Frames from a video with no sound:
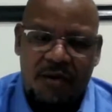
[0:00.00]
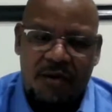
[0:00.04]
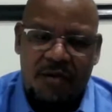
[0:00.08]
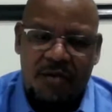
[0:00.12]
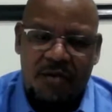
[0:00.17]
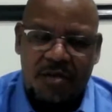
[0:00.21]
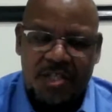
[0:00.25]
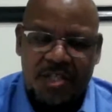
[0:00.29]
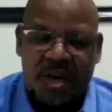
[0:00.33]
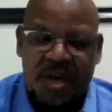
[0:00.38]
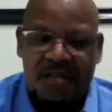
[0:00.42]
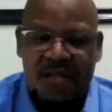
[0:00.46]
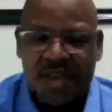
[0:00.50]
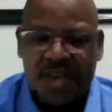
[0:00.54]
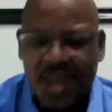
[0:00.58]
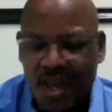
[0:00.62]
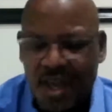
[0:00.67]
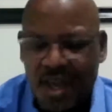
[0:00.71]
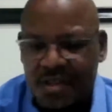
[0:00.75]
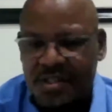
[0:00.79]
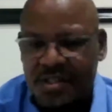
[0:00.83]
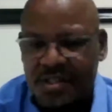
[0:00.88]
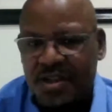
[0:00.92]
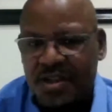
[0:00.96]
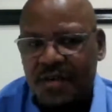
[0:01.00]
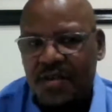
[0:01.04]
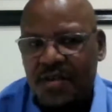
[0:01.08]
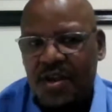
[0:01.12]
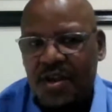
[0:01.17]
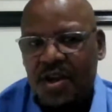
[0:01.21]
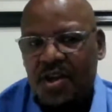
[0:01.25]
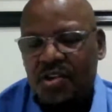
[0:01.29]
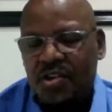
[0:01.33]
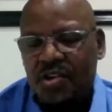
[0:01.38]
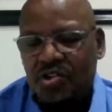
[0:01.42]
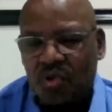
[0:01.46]
South Africans
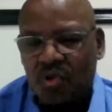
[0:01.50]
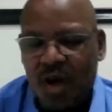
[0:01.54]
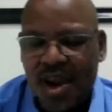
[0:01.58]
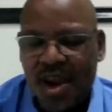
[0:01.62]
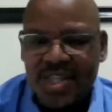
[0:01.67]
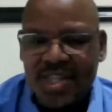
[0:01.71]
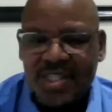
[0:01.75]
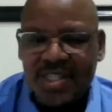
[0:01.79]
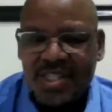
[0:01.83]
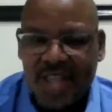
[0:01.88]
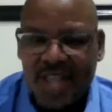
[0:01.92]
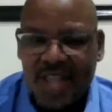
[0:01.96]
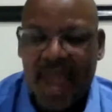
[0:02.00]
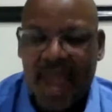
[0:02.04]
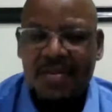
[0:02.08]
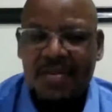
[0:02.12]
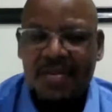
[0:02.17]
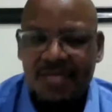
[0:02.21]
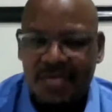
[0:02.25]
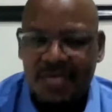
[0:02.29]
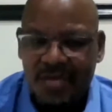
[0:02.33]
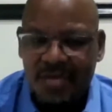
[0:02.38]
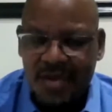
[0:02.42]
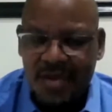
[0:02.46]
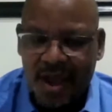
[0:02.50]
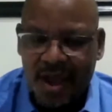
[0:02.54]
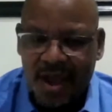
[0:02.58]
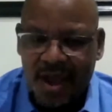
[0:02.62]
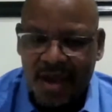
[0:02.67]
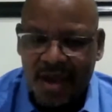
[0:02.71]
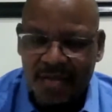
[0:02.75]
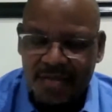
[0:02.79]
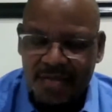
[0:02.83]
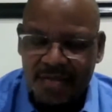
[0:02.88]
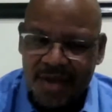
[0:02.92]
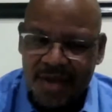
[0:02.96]
to understand
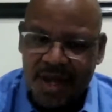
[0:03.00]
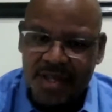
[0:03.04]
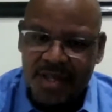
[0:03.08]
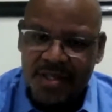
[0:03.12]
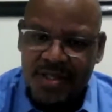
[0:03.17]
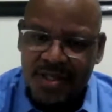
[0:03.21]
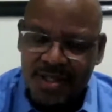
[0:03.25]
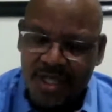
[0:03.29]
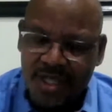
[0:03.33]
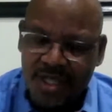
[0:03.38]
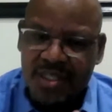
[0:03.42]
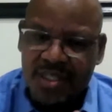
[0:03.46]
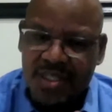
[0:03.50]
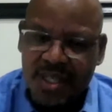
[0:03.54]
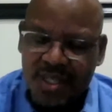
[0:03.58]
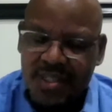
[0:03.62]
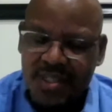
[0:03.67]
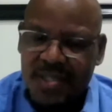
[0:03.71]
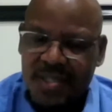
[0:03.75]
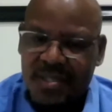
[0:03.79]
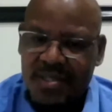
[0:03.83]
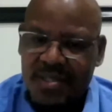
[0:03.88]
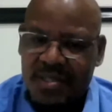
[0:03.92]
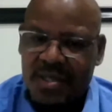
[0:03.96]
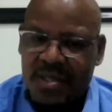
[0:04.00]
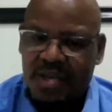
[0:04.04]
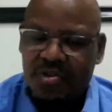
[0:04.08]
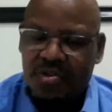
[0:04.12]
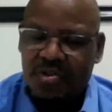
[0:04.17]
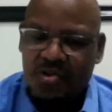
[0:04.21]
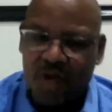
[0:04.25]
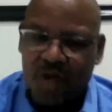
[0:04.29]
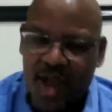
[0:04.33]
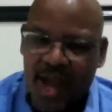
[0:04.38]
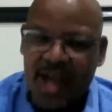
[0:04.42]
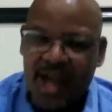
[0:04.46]
that this is the
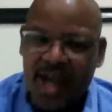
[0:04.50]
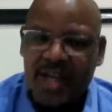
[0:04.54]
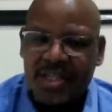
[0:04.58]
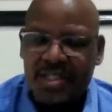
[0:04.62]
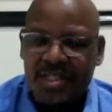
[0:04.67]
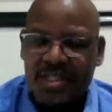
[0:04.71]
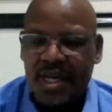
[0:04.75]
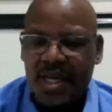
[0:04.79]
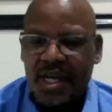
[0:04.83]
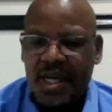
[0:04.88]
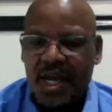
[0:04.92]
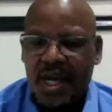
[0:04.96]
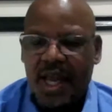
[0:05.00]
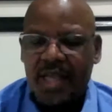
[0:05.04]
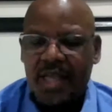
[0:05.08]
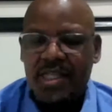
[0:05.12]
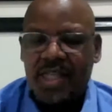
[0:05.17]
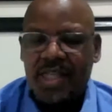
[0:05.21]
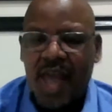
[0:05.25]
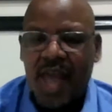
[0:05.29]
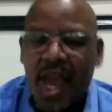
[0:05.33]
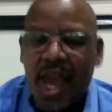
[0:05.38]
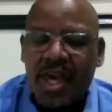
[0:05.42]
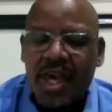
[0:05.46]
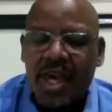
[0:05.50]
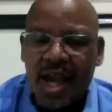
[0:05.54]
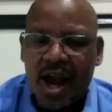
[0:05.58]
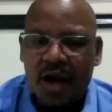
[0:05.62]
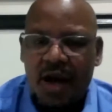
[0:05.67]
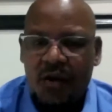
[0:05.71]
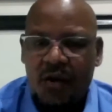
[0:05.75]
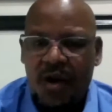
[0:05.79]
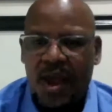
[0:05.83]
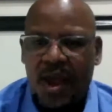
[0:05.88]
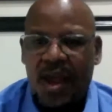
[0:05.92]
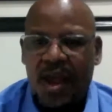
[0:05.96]
U.S. taking
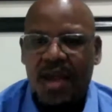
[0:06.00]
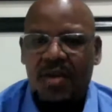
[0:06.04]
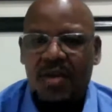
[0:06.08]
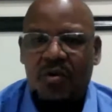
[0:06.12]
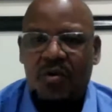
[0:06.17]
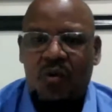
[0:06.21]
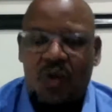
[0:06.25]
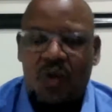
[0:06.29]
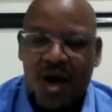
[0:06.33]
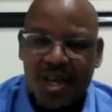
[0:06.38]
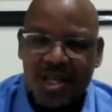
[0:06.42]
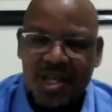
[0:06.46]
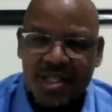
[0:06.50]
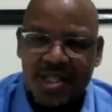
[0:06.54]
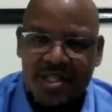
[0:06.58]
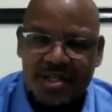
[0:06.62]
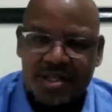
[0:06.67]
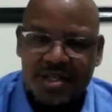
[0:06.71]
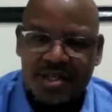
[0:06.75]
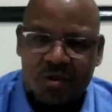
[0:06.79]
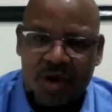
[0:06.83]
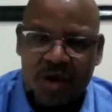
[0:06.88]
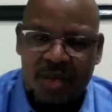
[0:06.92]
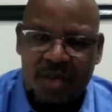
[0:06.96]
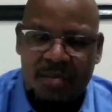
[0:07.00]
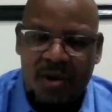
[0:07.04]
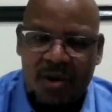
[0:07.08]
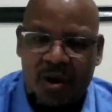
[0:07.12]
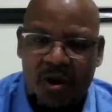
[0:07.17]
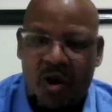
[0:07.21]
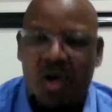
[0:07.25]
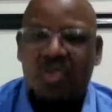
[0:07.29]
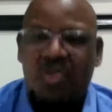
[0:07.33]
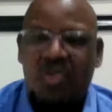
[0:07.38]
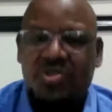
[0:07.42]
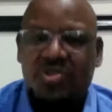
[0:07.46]
away what
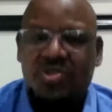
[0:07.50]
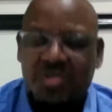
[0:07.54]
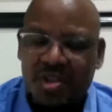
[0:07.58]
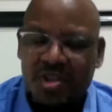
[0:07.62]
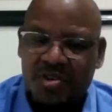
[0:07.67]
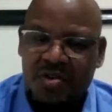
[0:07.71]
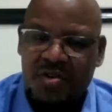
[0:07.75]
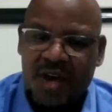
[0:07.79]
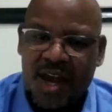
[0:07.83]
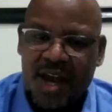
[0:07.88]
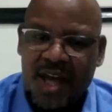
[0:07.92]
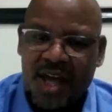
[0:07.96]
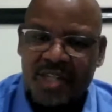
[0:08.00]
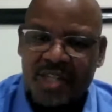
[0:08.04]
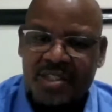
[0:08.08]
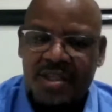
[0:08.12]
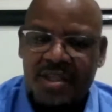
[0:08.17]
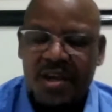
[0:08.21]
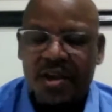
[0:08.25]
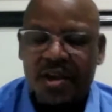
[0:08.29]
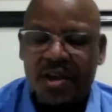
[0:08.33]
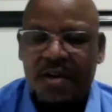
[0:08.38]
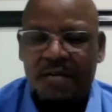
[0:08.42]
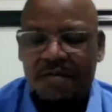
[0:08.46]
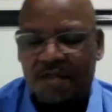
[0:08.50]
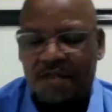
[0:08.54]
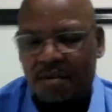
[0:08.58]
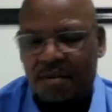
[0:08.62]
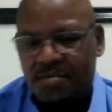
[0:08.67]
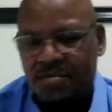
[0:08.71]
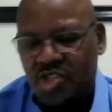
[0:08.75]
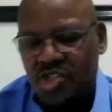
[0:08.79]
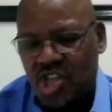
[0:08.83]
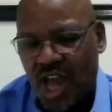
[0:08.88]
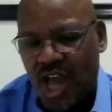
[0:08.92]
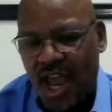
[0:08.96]
belonged to the U.S.
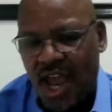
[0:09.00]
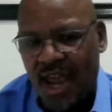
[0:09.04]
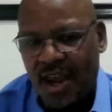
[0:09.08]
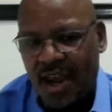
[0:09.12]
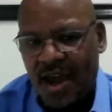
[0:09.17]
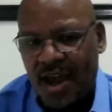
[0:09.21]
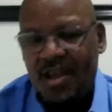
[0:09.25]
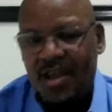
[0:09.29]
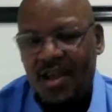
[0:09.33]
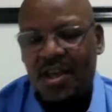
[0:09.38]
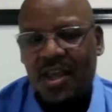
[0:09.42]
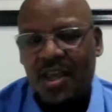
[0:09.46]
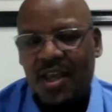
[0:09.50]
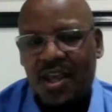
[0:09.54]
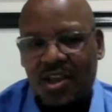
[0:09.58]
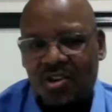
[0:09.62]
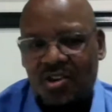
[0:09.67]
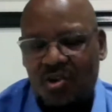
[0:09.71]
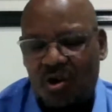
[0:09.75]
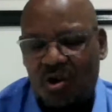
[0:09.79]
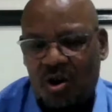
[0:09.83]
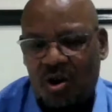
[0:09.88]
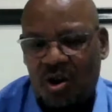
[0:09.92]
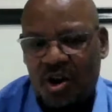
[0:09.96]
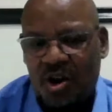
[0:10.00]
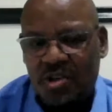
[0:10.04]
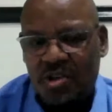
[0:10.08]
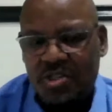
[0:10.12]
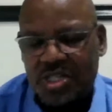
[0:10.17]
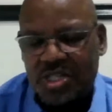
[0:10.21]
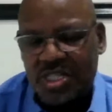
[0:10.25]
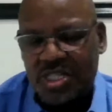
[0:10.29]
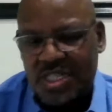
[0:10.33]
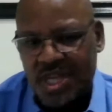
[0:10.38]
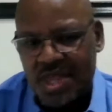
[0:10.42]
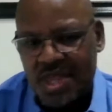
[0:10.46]
from China in order to
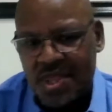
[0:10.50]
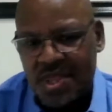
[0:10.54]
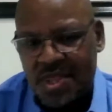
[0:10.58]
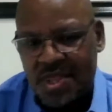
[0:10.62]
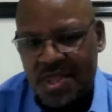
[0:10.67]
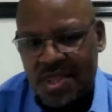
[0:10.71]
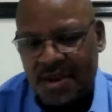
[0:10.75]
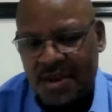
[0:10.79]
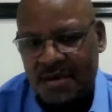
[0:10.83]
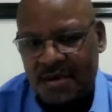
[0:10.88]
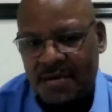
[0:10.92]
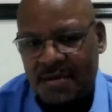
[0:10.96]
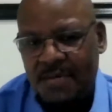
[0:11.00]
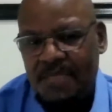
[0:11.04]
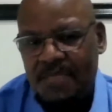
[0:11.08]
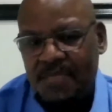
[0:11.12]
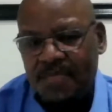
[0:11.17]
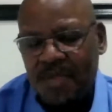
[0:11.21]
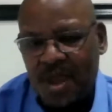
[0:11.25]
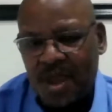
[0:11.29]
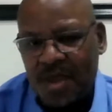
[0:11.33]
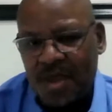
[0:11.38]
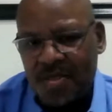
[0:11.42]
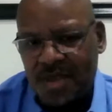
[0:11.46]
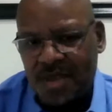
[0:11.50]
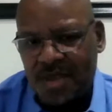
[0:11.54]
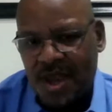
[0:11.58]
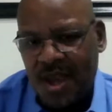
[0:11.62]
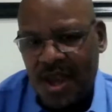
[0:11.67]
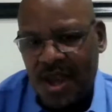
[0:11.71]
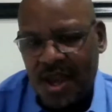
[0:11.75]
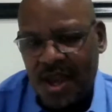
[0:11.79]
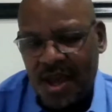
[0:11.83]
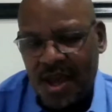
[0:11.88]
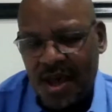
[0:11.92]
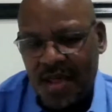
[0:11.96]
strengthen
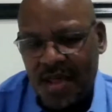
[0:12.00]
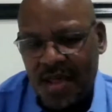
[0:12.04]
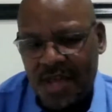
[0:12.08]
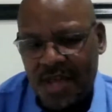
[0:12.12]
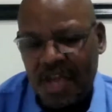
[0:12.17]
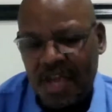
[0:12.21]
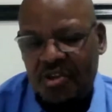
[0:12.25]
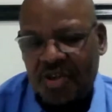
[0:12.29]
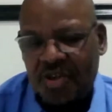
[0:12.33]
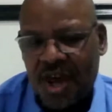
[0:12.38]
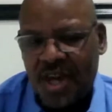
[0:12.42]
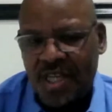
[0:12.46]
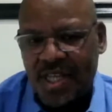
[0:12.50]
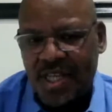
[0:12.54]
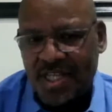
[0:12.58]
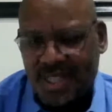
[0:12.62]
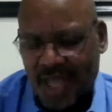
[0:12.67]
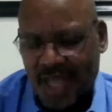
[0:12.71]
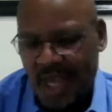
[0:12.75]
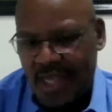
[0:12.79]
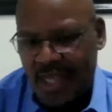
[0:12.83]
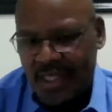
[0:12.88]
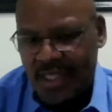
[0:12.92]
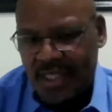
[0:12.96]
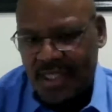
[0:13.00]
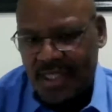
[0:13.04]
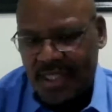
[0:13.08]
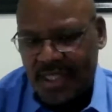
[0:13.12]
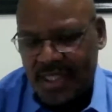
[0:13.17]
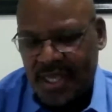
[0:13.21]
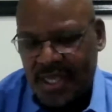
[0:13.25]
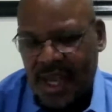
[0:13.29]
the United States.